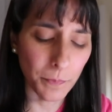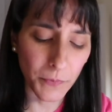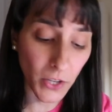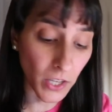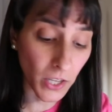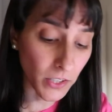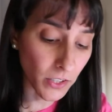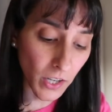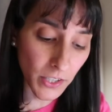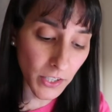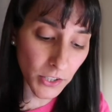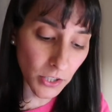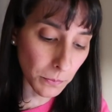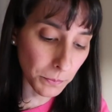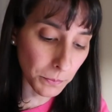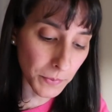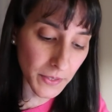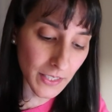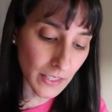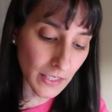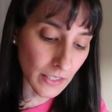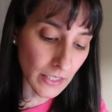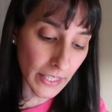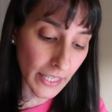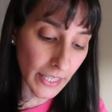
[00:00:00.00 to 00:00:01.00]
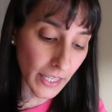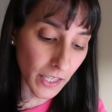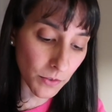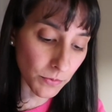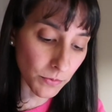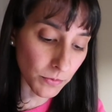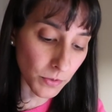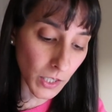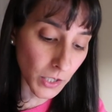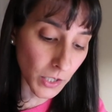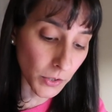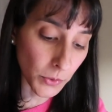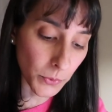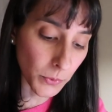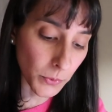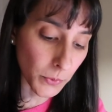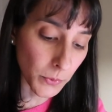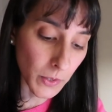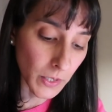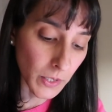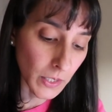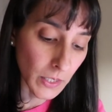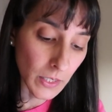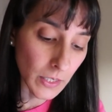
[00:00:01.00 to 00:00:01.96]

Now, now I don't particularly have Rahu